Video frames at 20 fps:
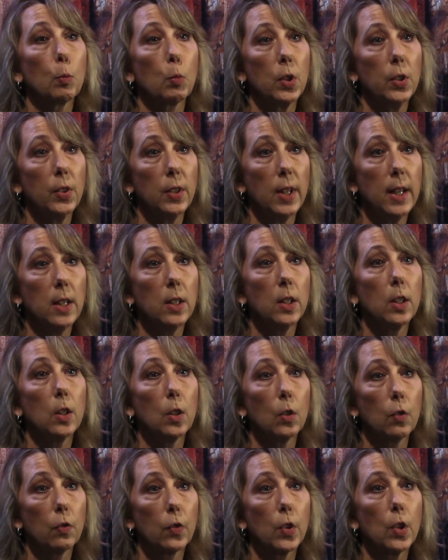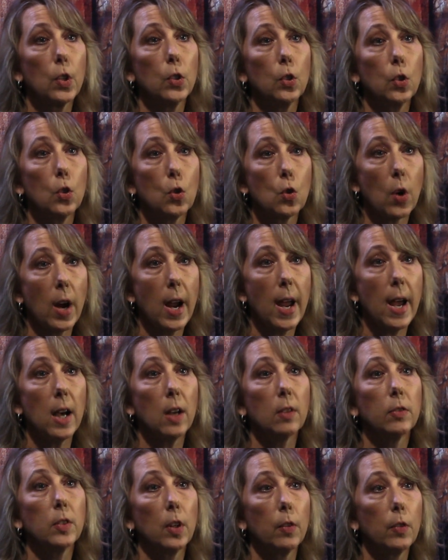presented the first
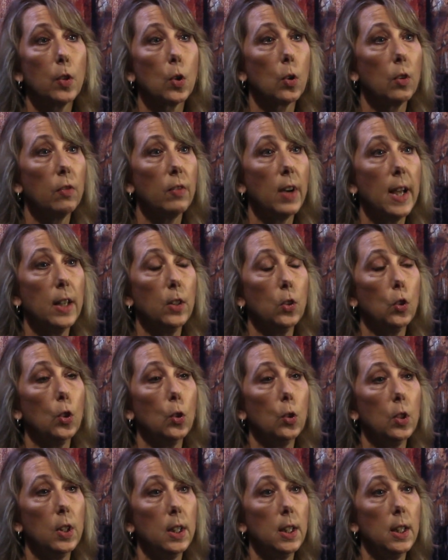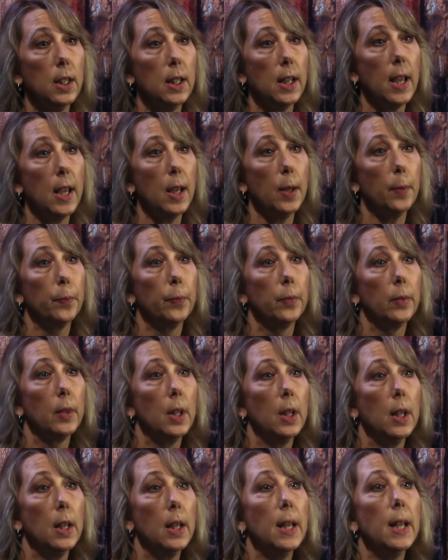draft of the revised UDDA.
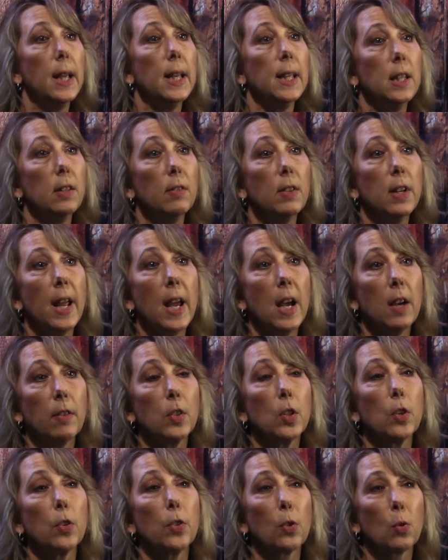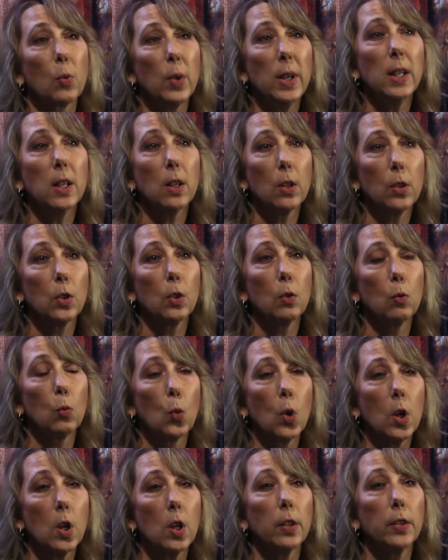Even after 3 years of
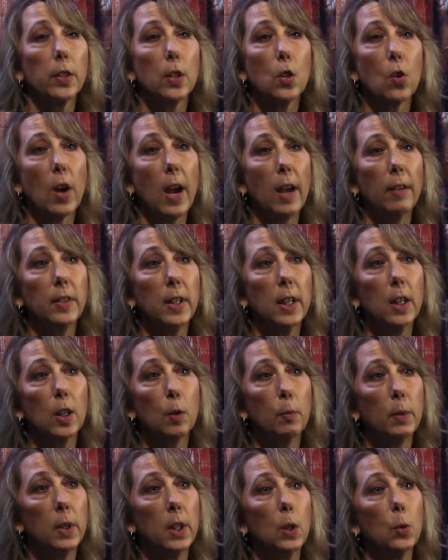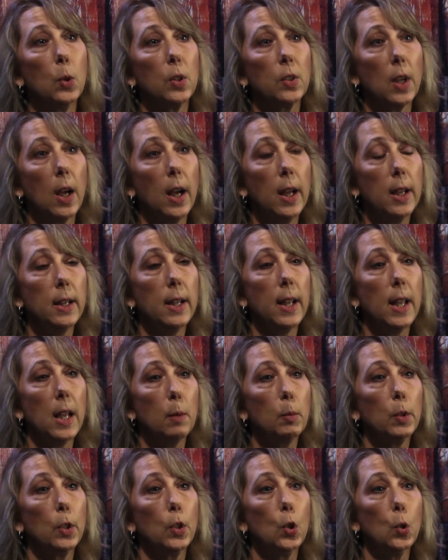work, the drafting committee was
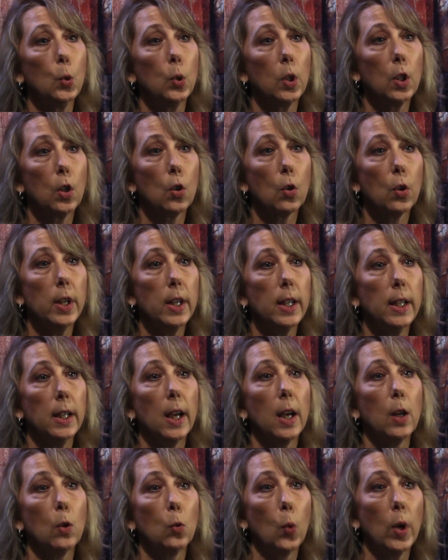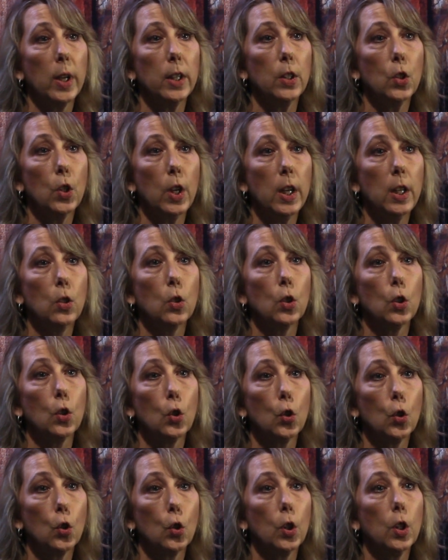unable to agree on what changes
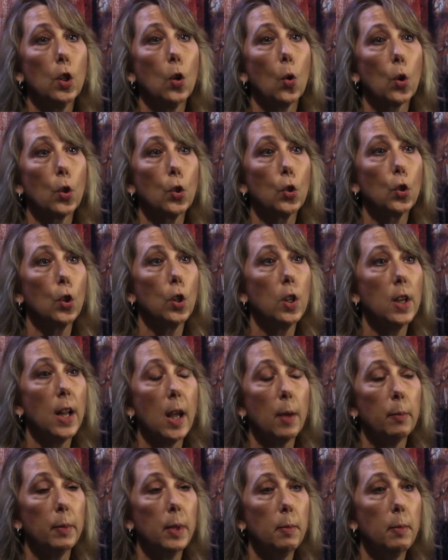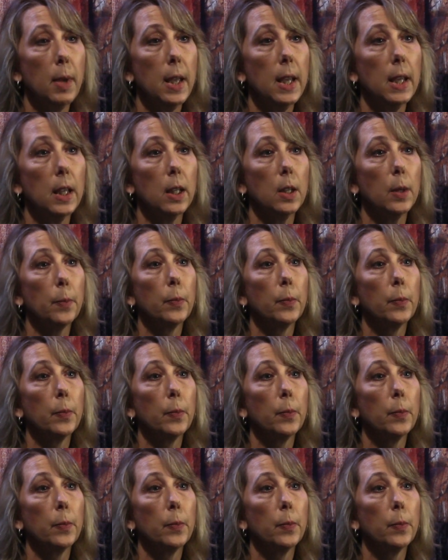should or should not be made.